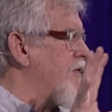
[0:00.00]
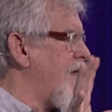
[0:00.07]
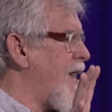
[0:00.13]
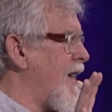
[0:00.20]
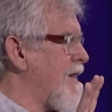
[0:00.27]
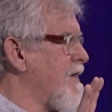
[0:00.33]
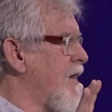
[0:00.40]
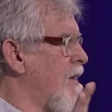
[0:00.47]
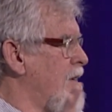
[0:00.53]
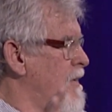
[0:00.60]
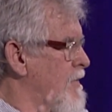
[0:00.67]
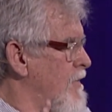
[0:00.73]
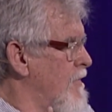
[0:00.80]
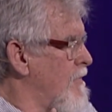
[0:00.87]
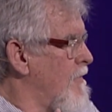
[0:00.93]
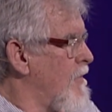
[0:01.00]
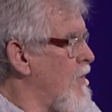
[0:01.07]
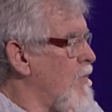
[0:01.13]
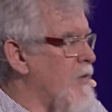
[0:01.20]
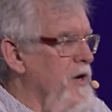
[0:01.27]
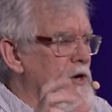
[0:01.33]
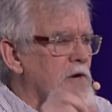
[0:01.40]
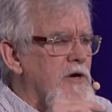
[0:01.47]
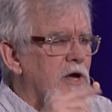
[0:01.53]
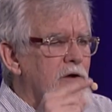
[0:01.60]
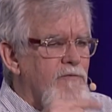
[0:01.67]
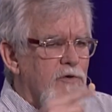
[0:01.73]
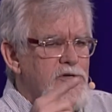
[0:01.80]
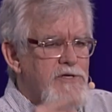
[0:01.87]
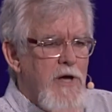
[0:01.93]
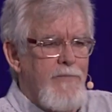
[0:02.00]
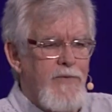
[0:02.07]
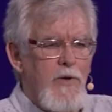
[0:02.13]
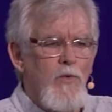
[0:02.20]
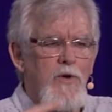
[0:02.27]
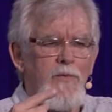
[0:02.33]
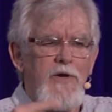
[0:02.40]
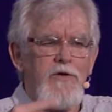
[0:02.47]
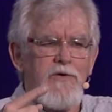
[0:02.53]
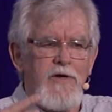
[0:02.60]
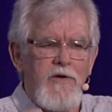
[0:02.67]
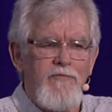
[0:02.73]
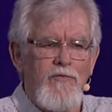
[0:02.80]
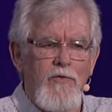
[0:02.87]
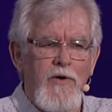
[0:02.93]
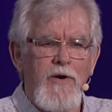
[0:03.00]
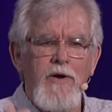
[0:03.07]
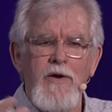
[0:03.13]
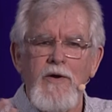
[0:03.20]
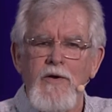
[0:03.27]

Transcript: that? We're looking for something. What are we looking for?